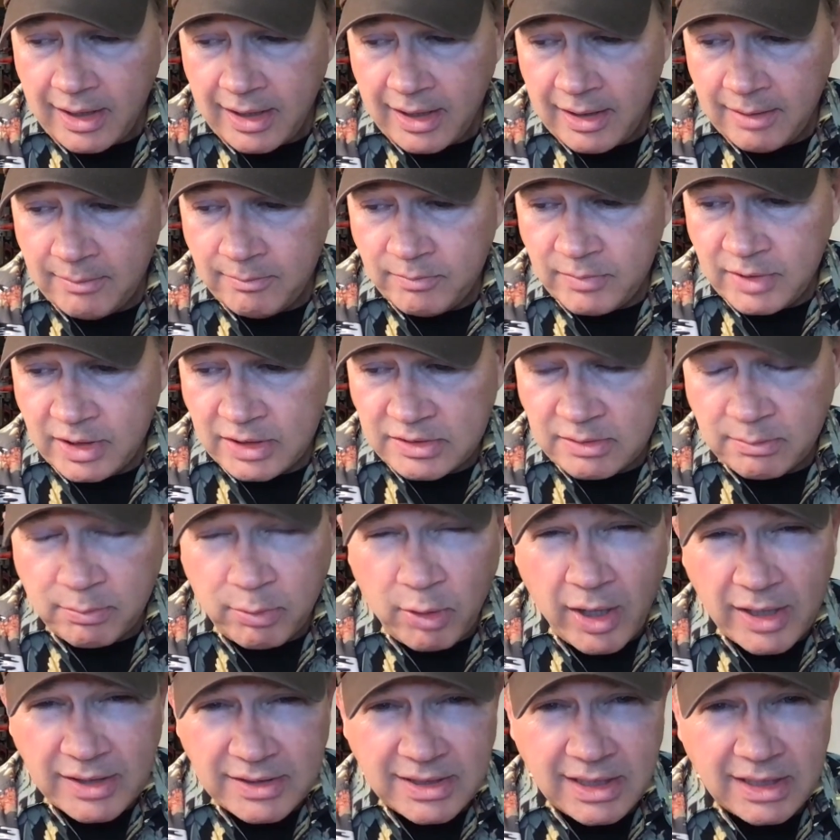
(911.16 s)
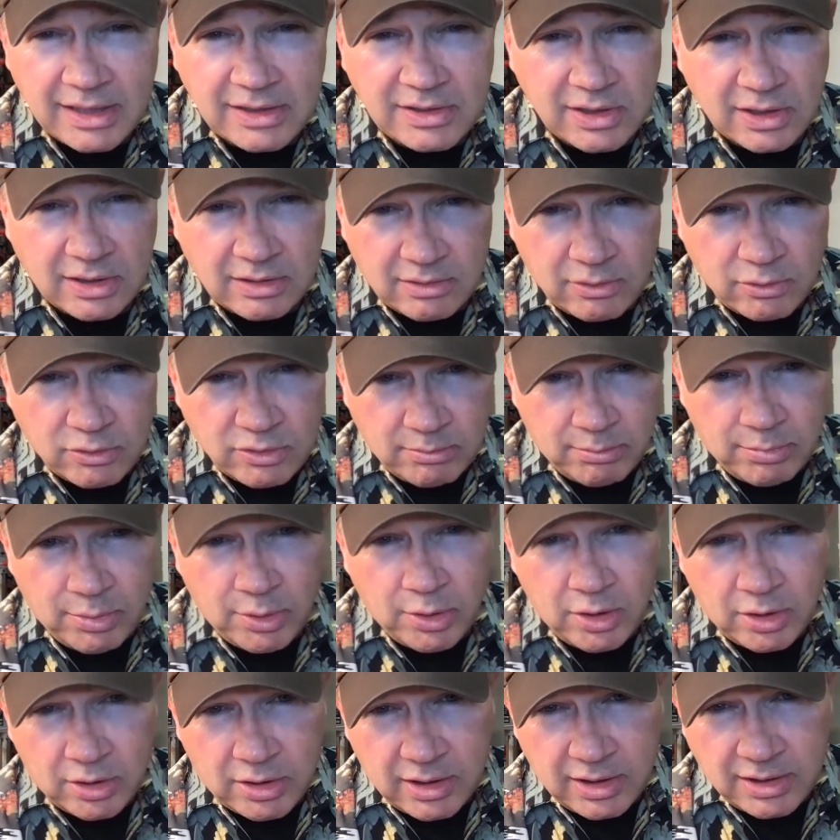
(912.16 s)
Um, it's a process. There's a
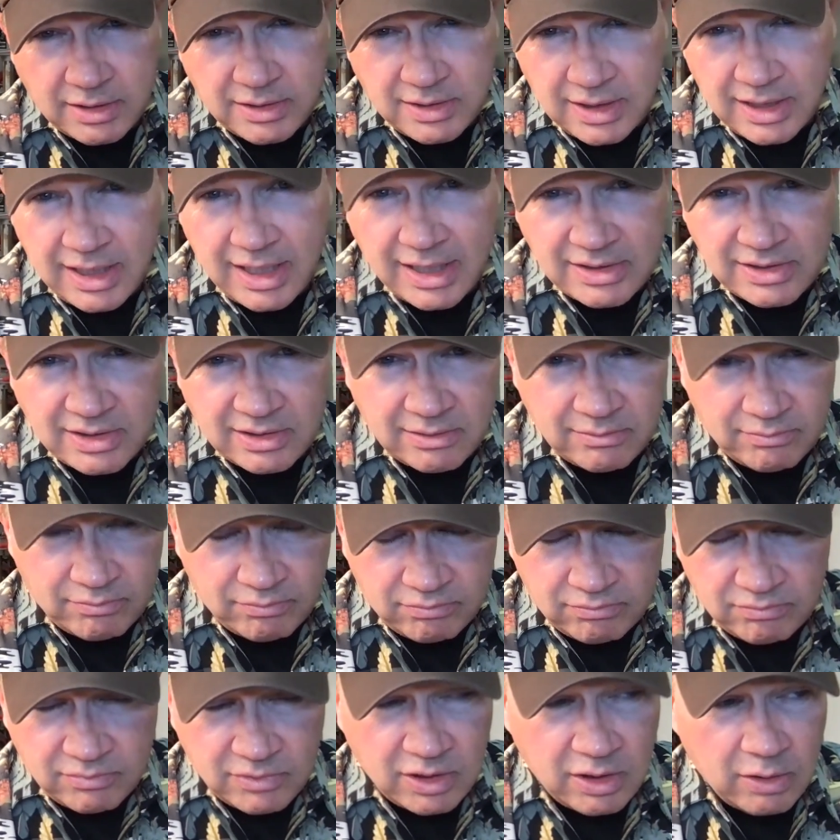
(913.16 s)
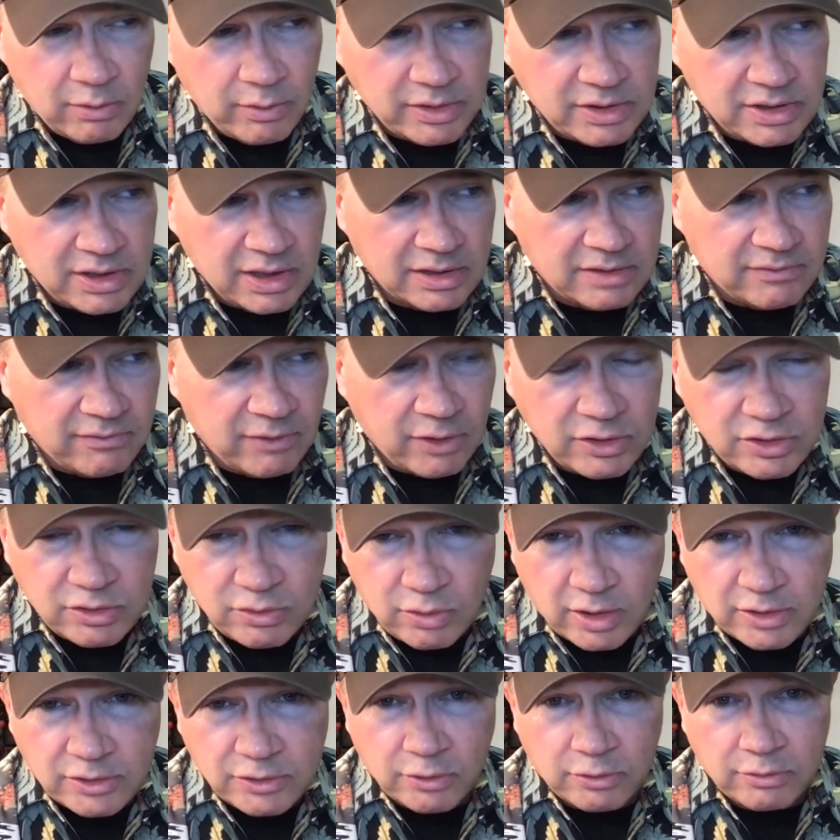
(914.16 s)
book. It has a you know, it's it's very
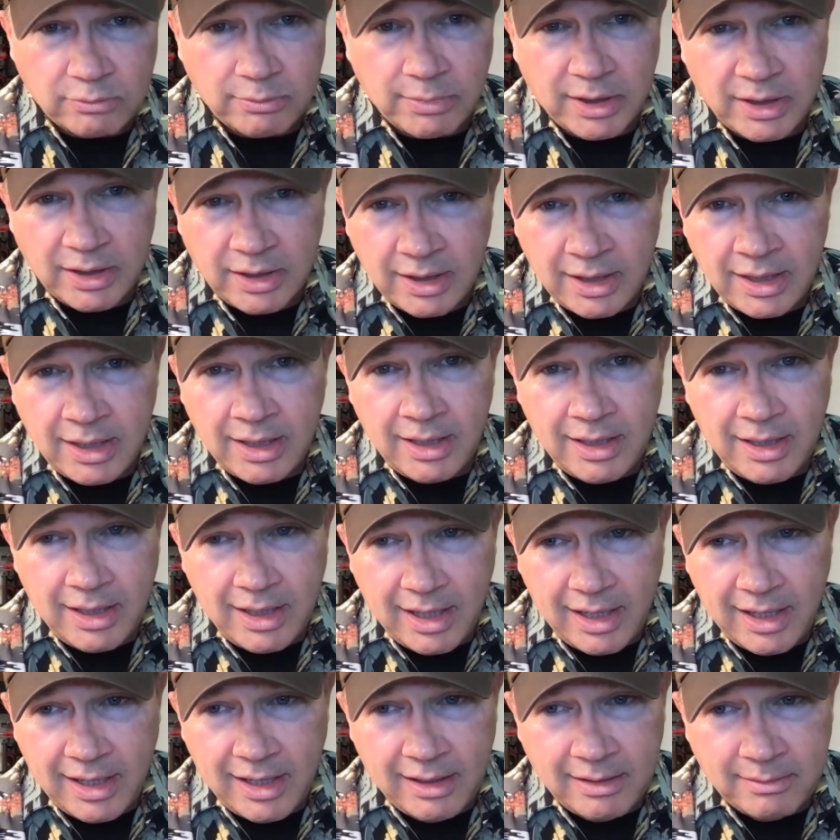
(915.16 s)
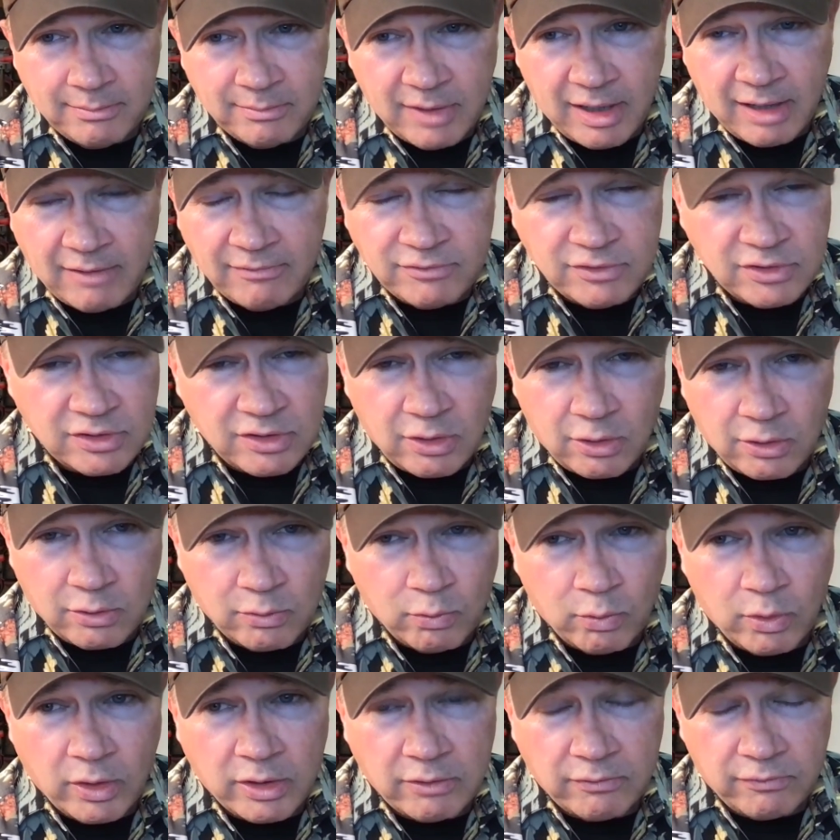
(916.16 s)
structured, but um, I've just
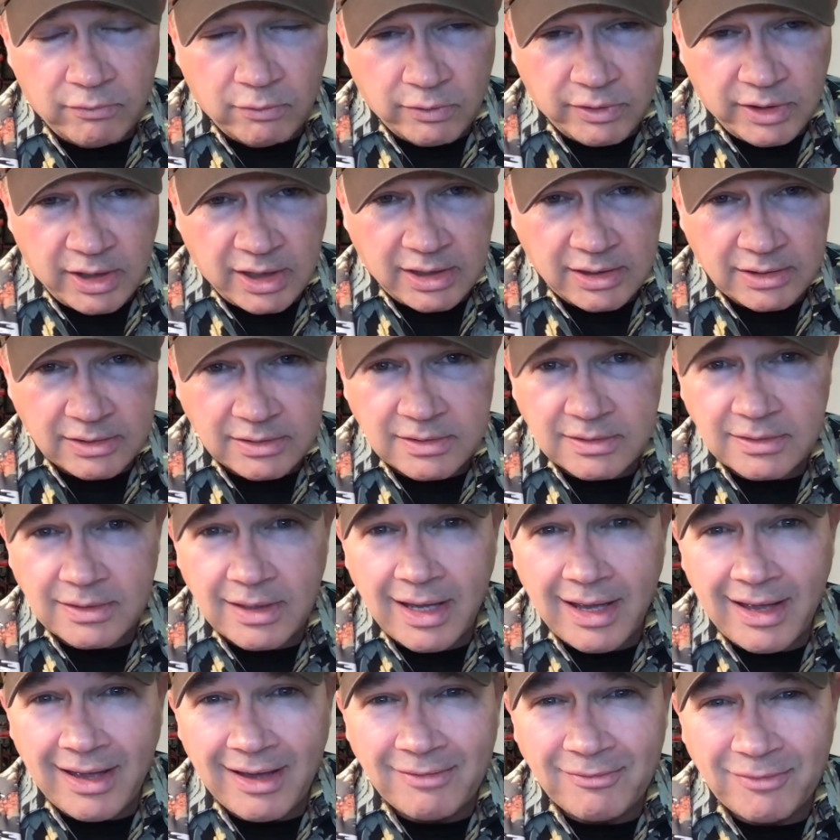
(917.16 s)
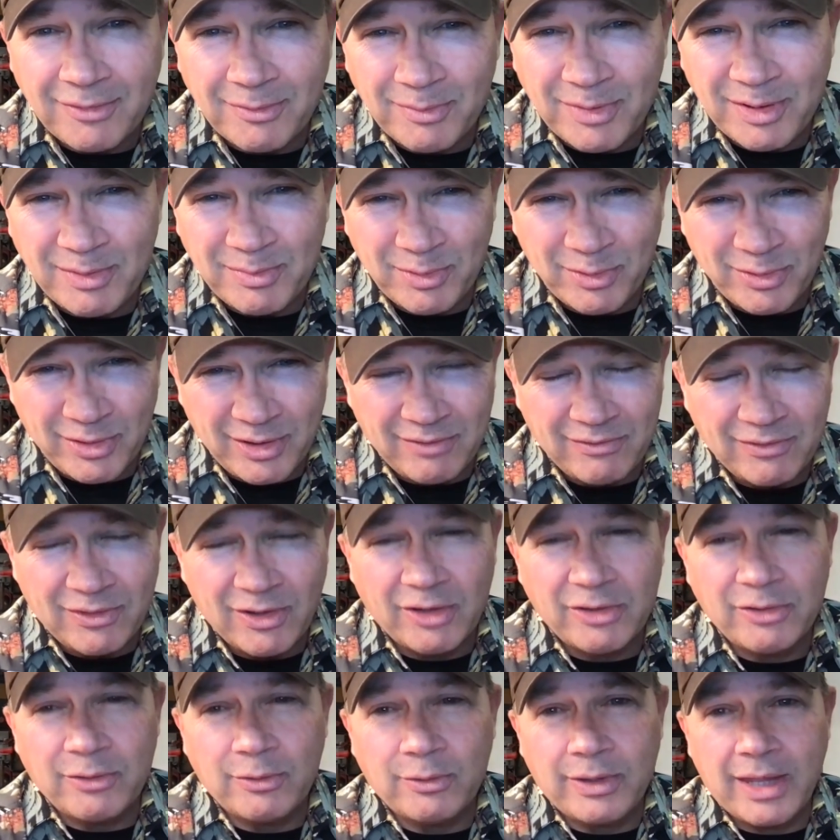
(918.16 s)
heard wonderful things uh, from people that have
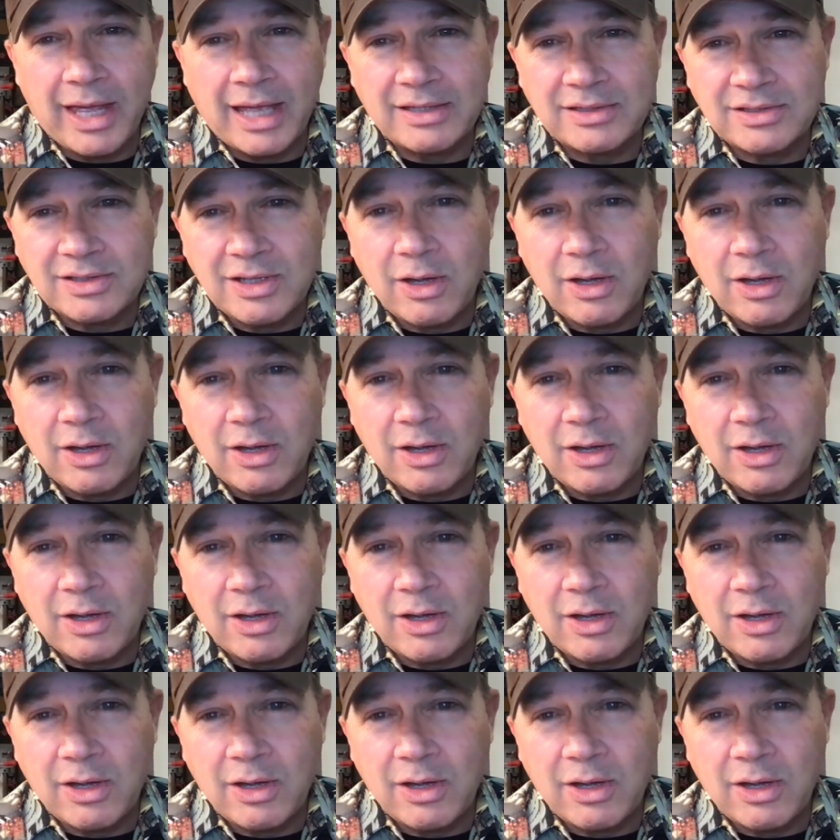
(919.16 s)
gone through that.